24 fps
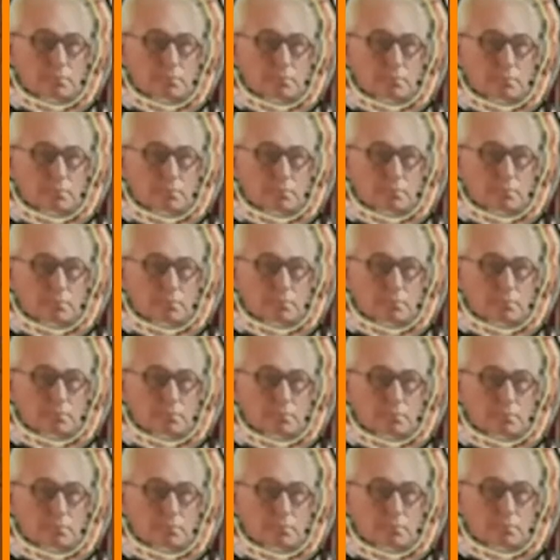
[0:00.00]

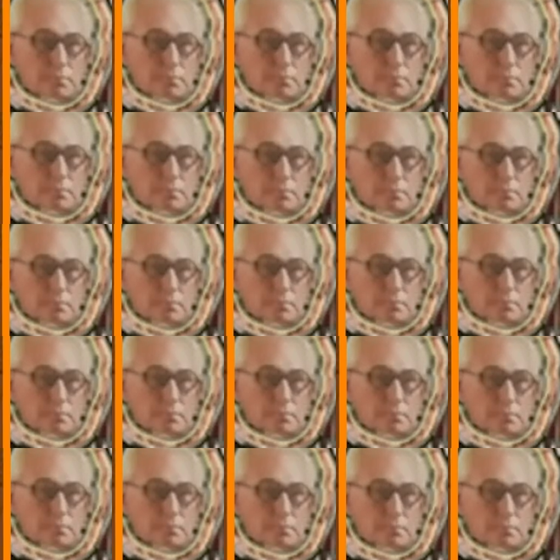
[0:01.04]

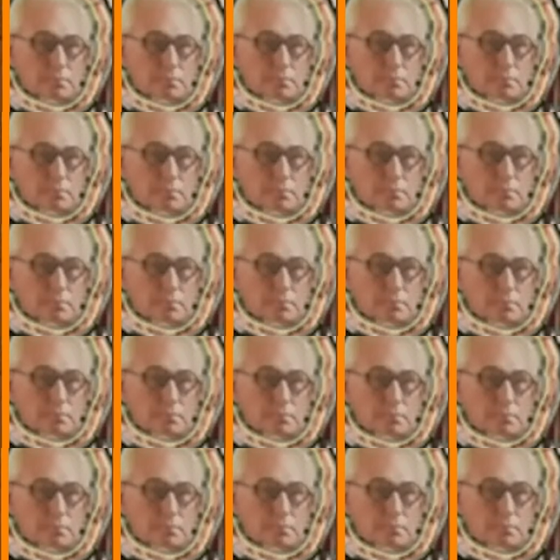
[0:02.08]

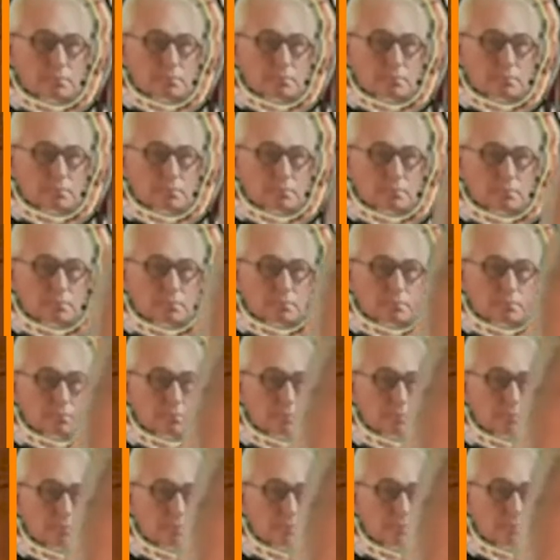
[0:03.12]

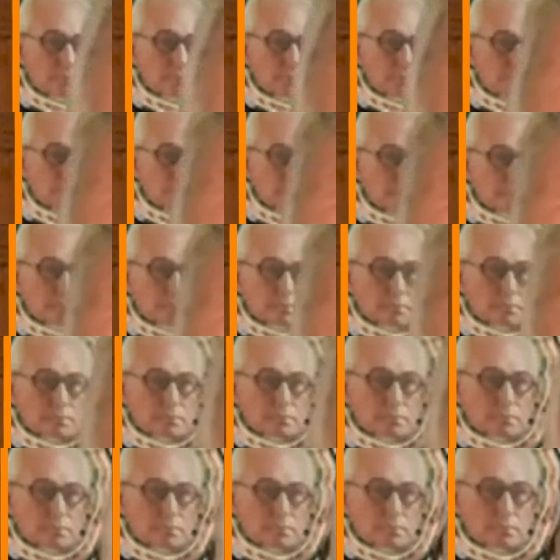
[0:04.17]

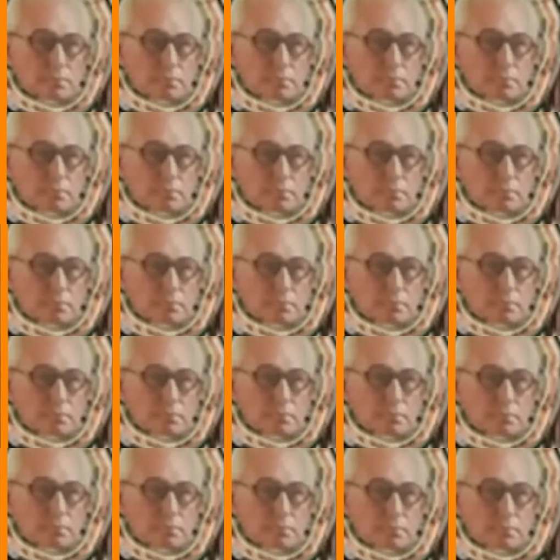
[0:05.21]

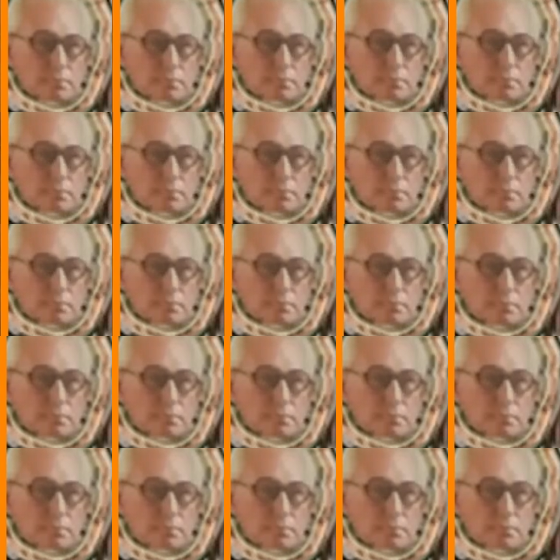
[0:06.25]

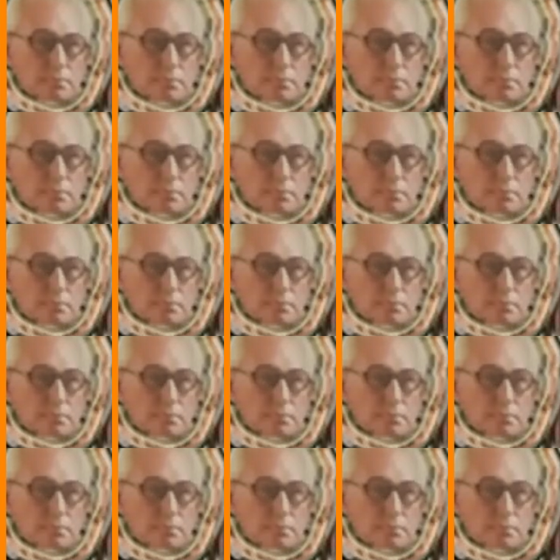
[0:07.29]
No words are spoken by the person on screen.